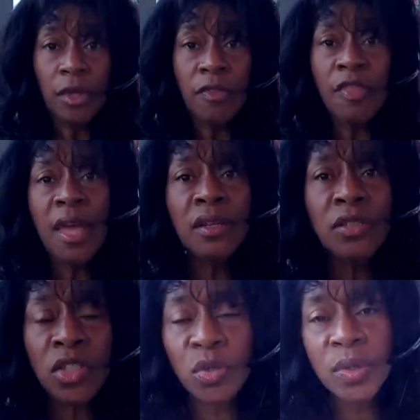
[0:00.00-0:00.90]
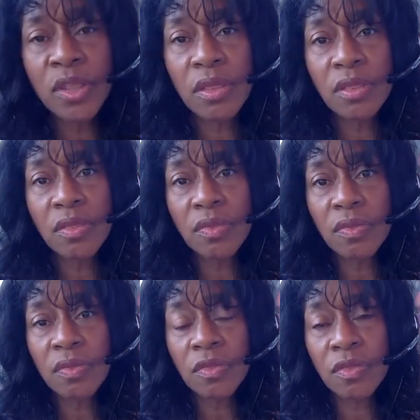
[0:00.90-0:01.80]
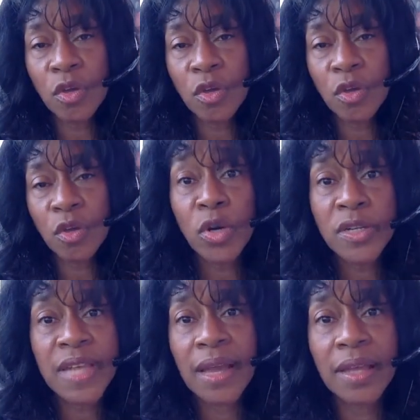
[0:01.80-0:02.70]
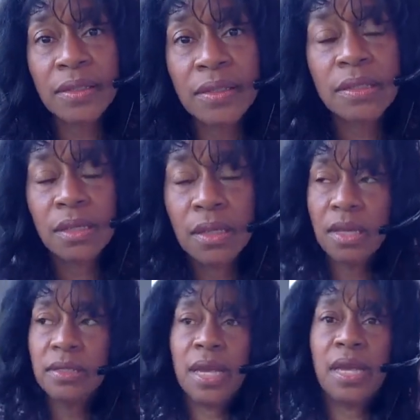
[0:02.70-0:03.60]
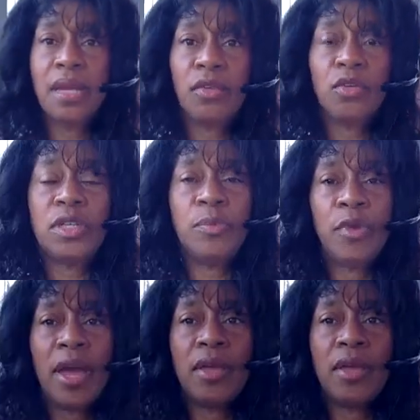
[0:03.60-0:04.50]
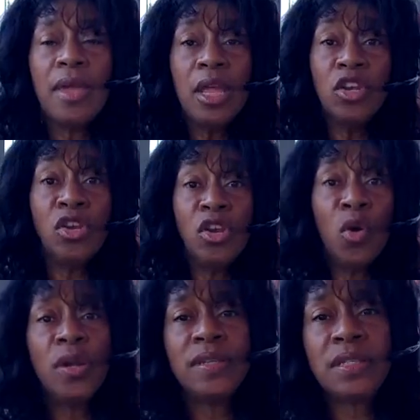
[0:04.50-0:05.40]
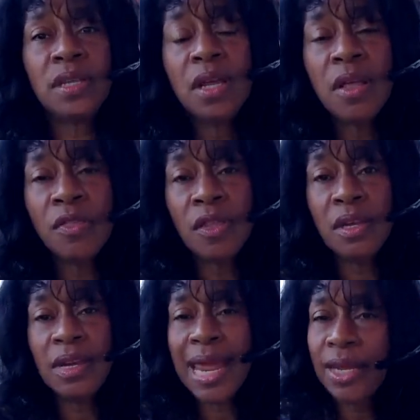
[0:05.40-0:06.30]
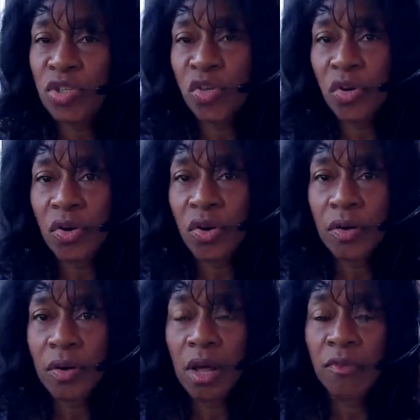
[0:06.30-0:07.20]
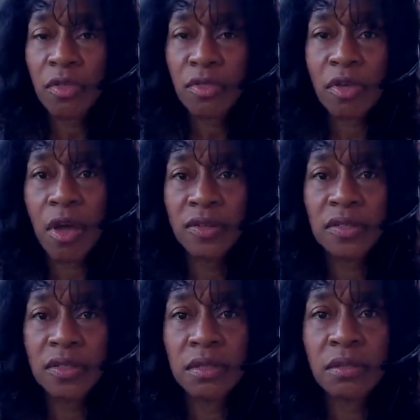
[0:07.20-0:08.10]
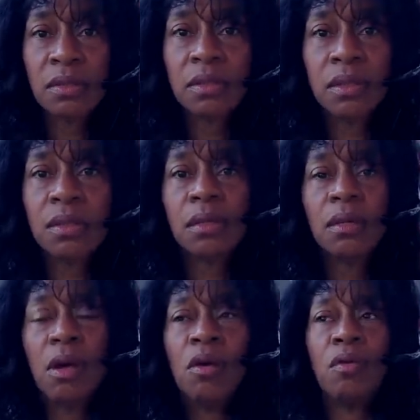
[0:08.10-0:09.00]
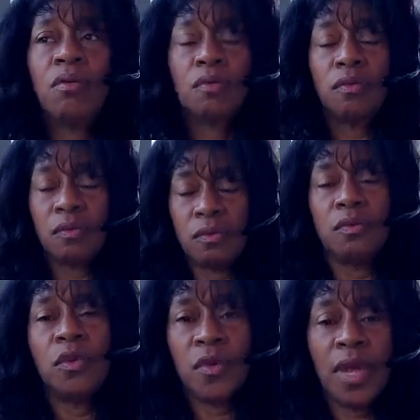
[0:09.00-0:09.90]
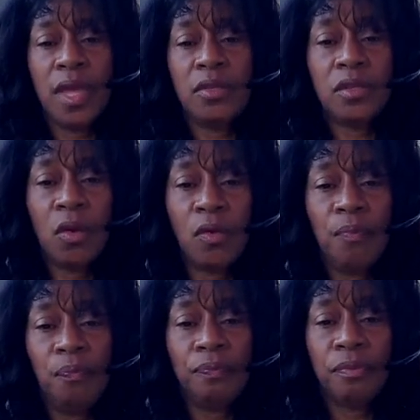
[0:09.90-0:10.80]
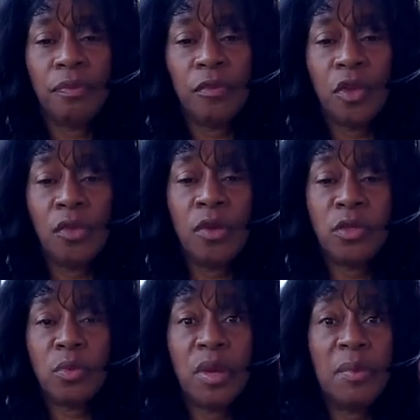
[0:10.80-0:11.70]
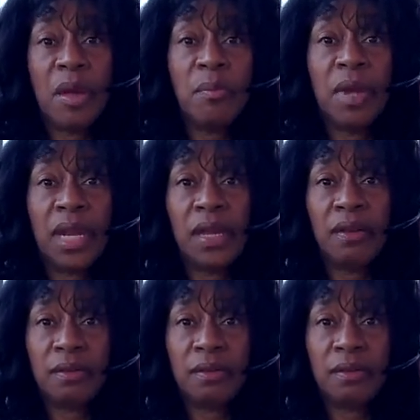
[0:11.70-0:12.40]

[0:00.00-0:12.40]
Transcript: Then do it 30 more seconds. Take another deep breath. Notice the nature of the thoughts. Oh, okay, so, there was one about money.